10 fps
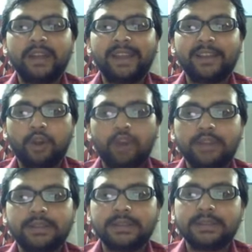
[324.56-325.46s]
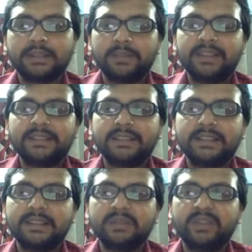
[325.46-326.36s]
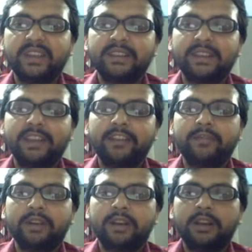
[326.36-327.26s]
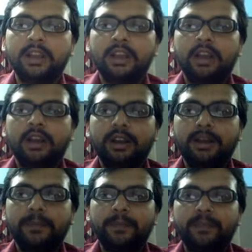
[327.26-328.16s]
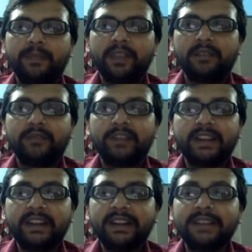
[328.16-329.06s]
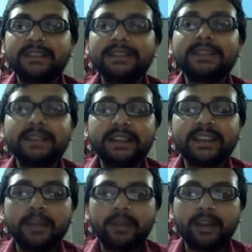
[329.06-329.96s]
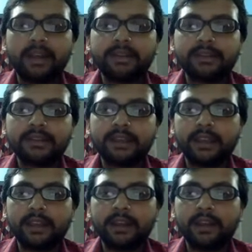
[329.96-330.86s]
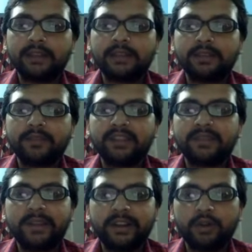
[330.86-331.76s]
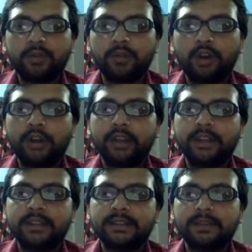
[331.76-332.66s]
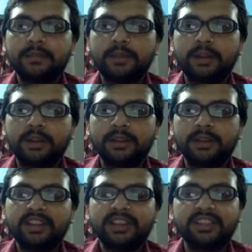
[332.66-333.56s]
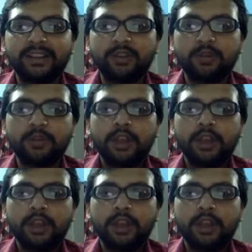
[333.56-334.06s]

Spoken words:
across some incidents where they have fitted CCTV cameras in someone's bedroom or in some changing room.